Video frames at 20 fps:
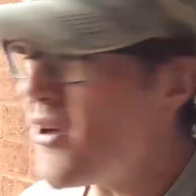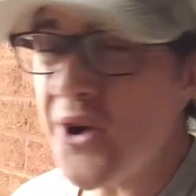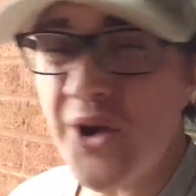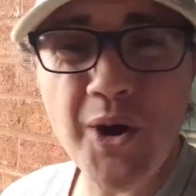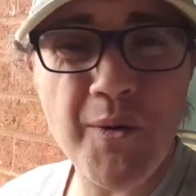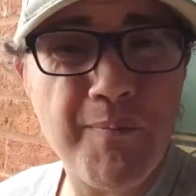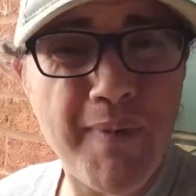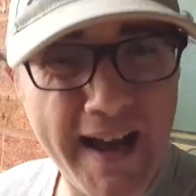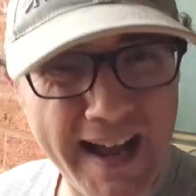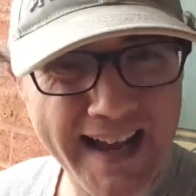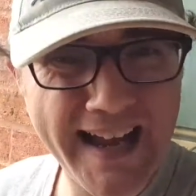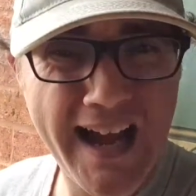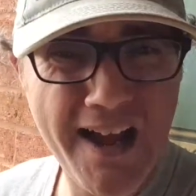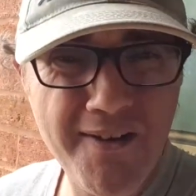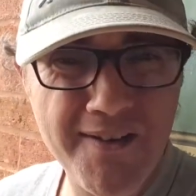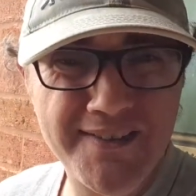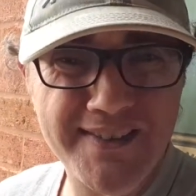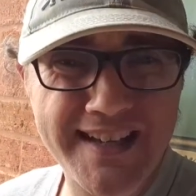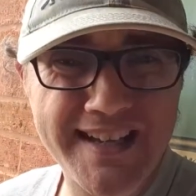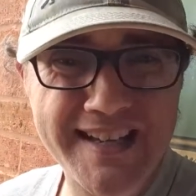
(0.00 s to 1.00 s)
got to go back
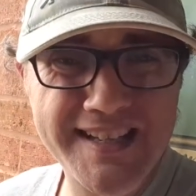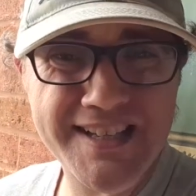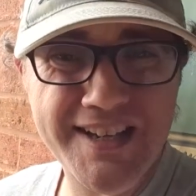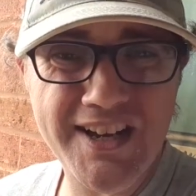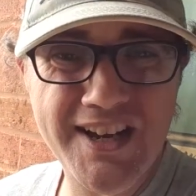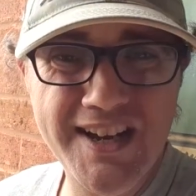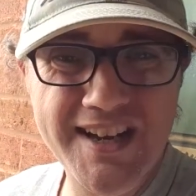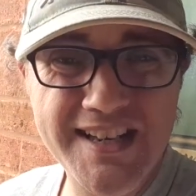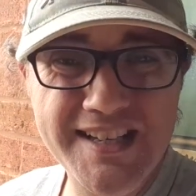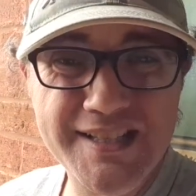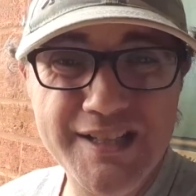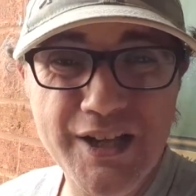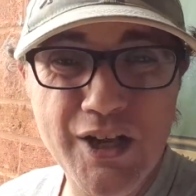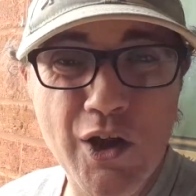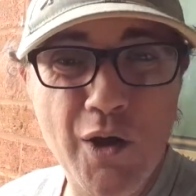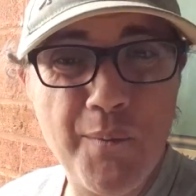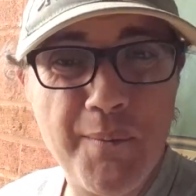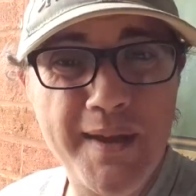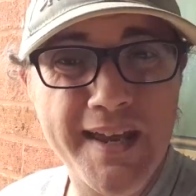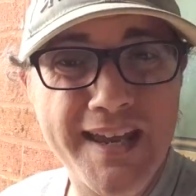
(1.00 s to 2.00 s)
out on this, guys, to
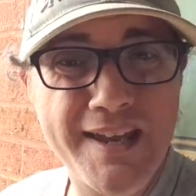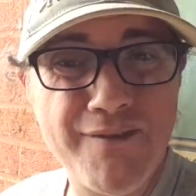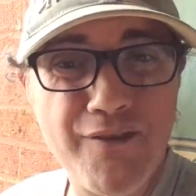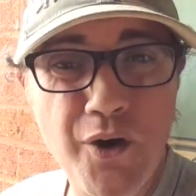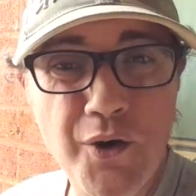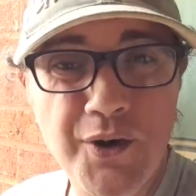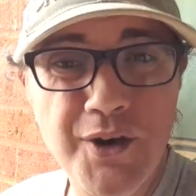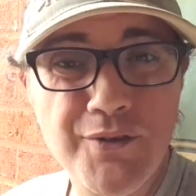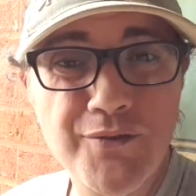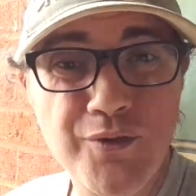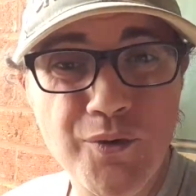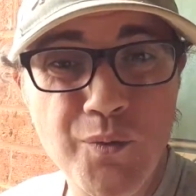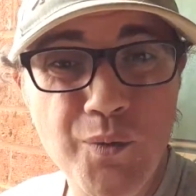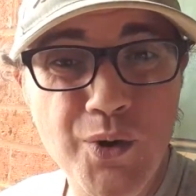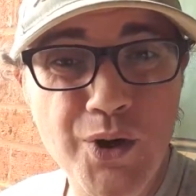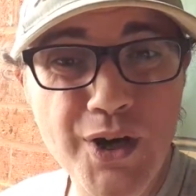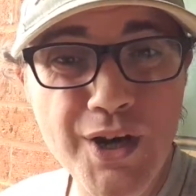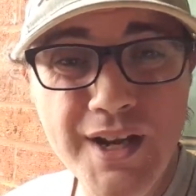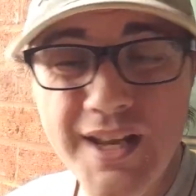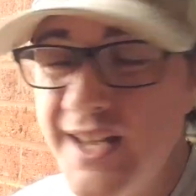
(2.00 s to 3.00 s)
go and pick Yvonne up from
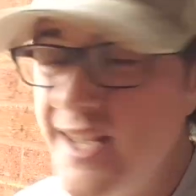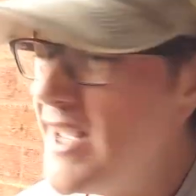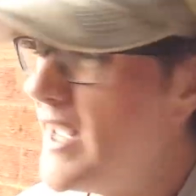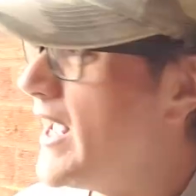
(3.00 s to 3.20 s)
work.